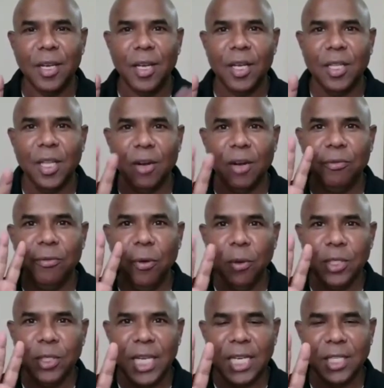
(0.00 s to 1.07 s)
There are 4
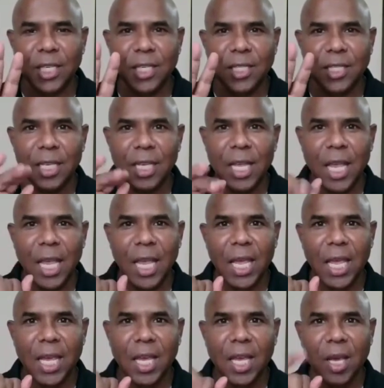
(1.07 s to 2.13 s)
sections:
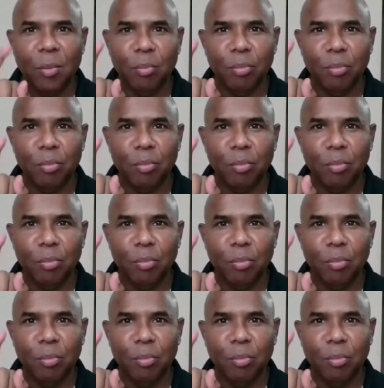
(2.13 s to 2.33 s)
A,